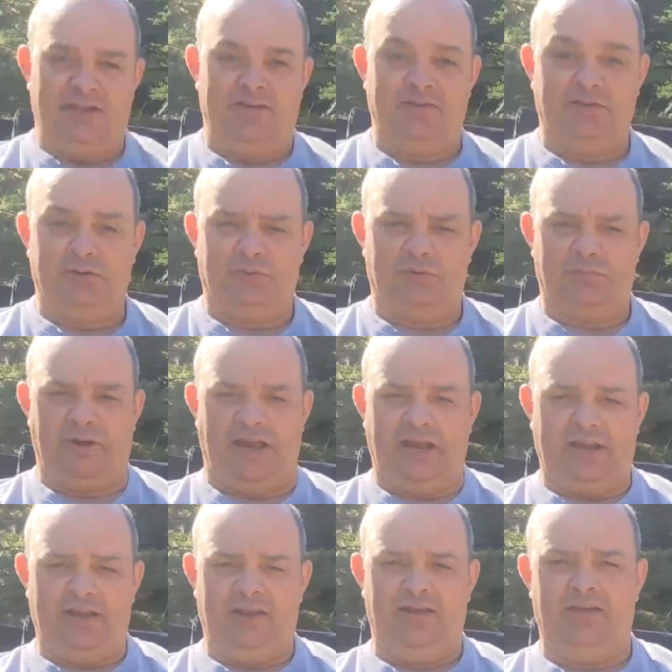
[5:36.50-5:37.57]
So we're
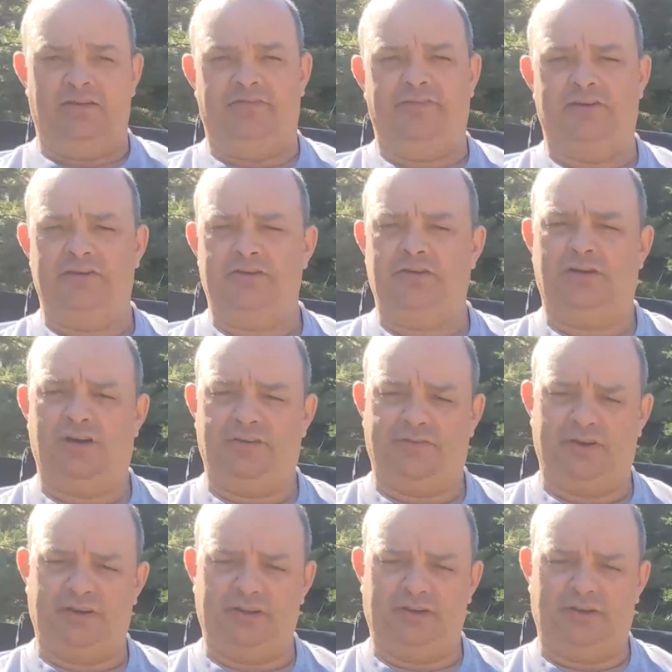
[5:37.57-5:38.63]
back, finishing off
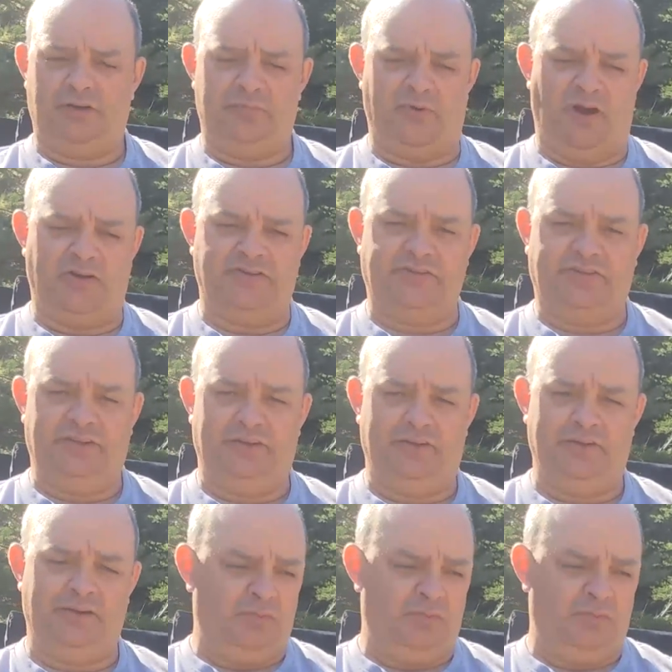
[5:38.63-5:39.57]
our little unboxing here.